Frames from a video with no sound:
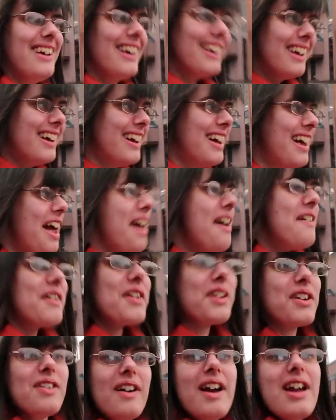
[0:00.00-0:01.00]
me.
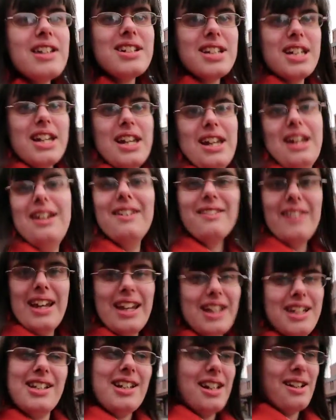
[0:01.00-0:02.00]
We're crazy,
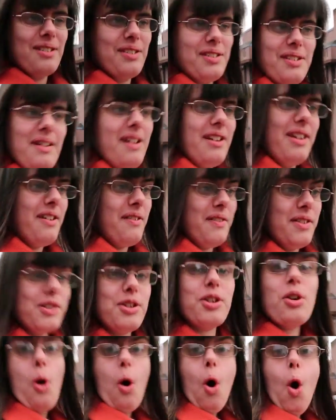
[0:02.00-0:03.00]
like seagulls around here. We
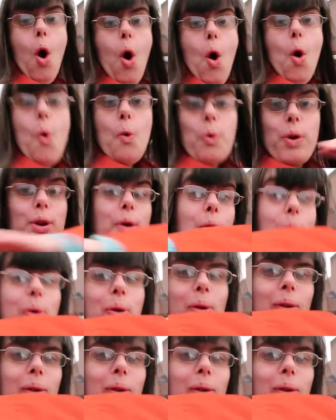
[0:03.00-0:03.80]
just go, phew.